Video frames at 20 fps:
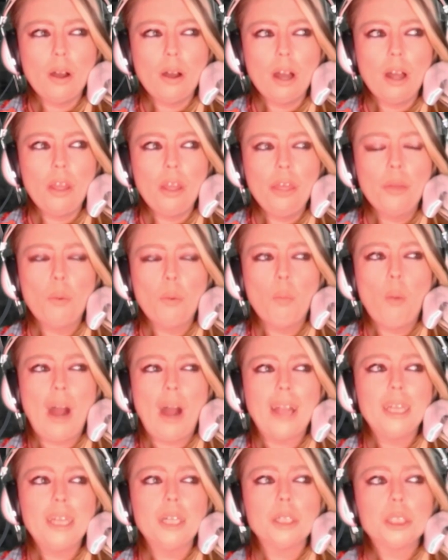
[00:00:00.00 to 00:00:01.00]

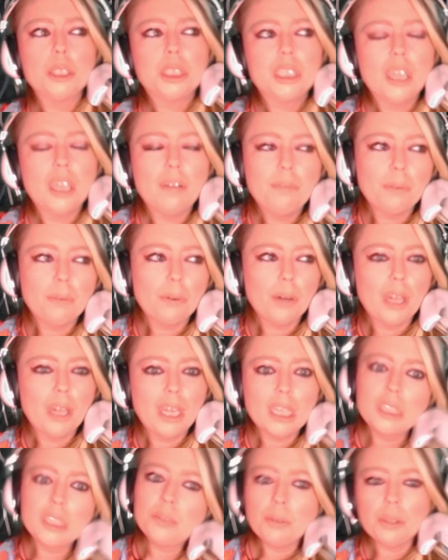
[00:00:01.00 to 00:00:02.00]
why you're suffering
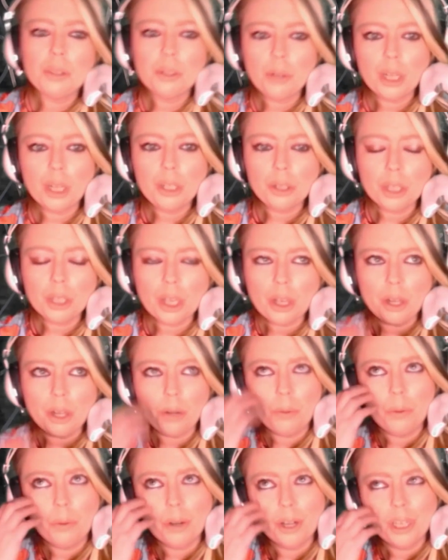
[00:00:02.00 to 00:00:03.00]
is for the greater good,
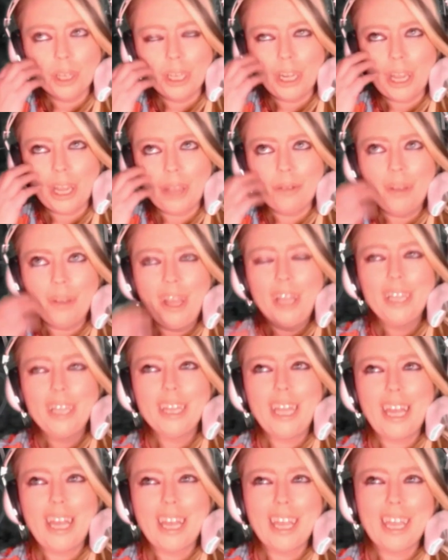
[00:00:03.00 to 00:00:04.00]
or you know,
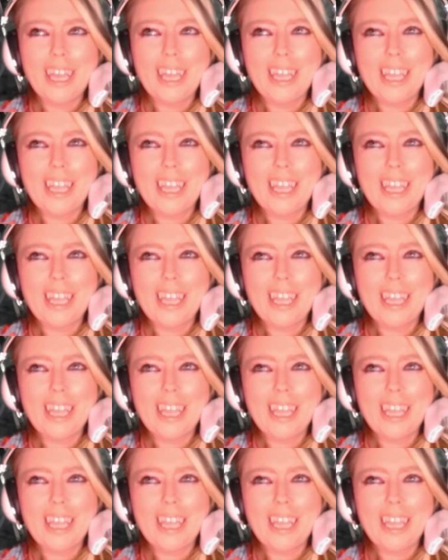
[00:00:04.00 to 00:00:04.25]
like